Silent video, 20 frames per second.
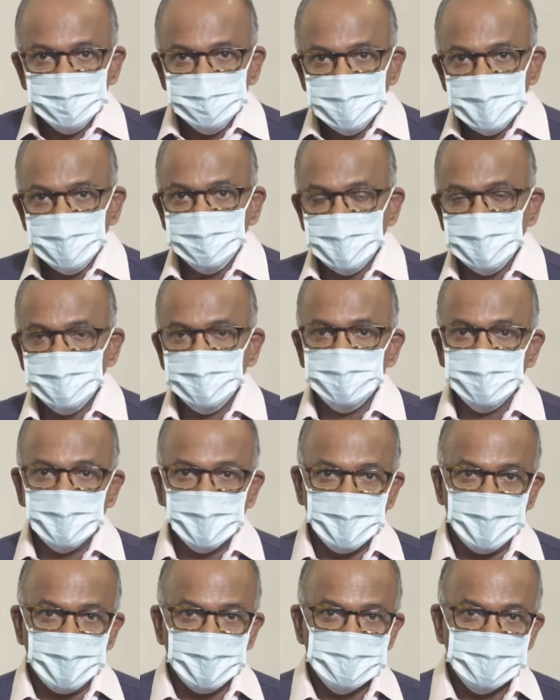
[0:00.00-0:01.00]
people who
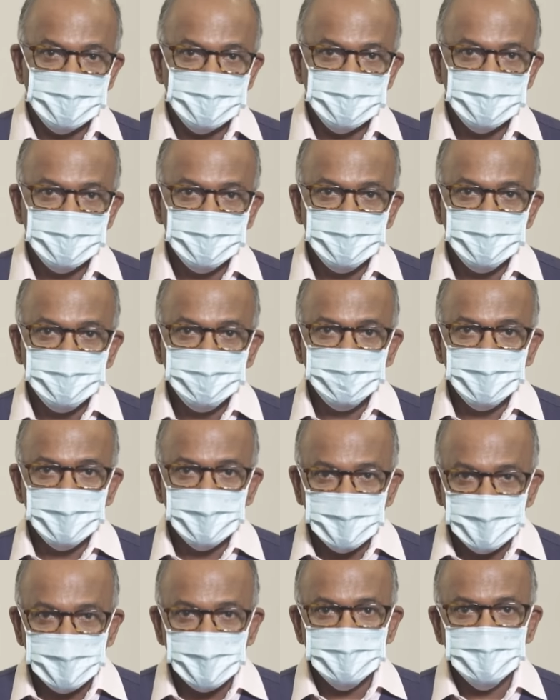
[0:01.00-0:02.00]
are lost. But
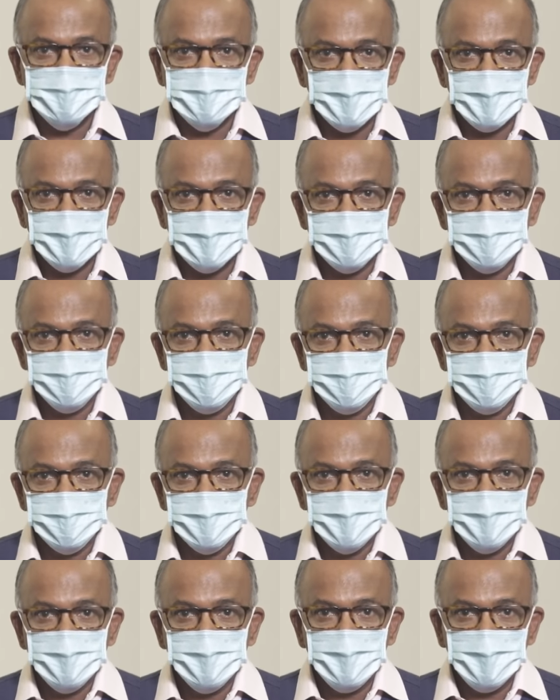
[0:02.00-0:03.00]
he does
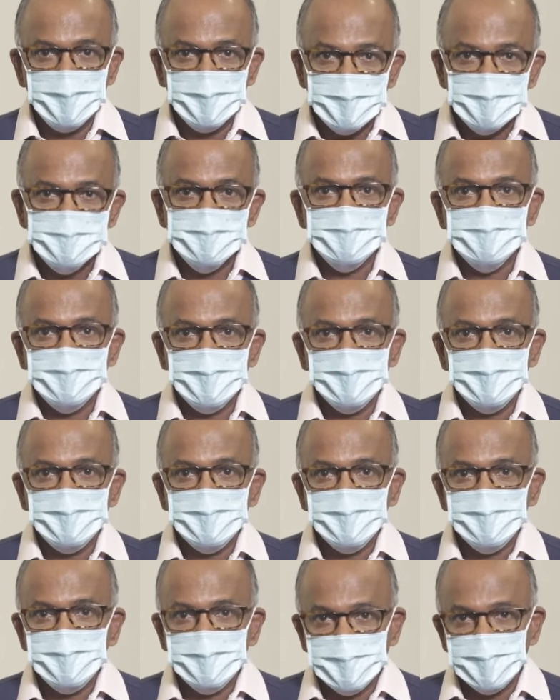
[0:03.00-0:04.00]
that, and
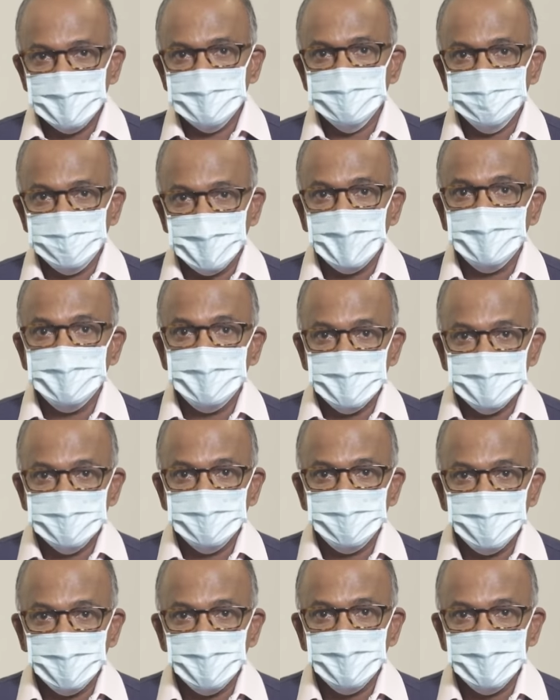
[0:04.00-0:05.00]
instead, he gets branded
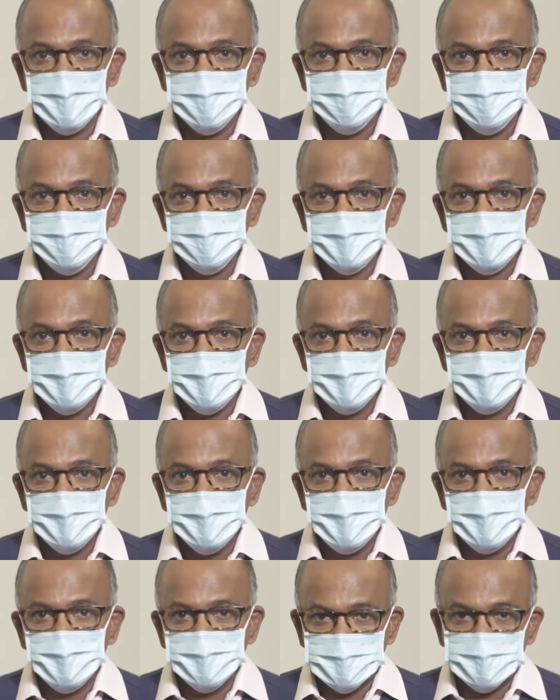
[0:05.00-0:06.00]
as a bully.
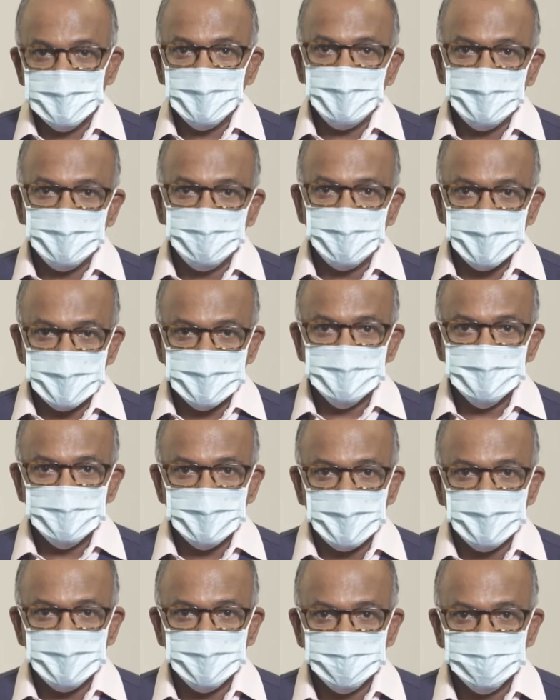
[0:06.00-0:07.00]
It's really quite
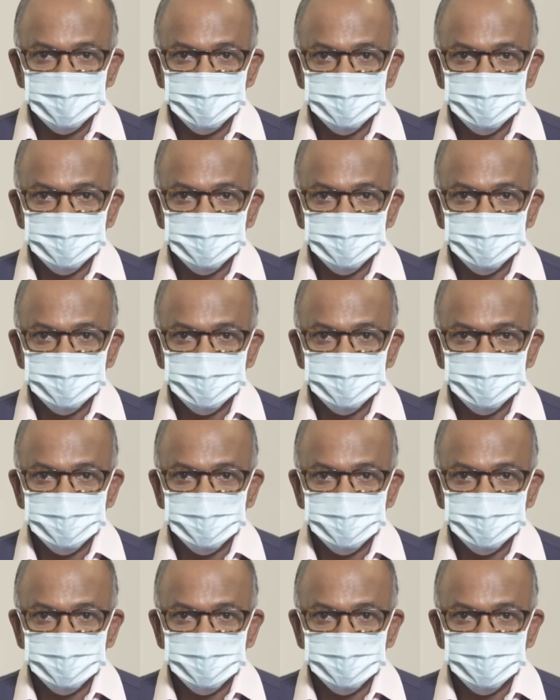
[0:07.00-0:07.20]
sad.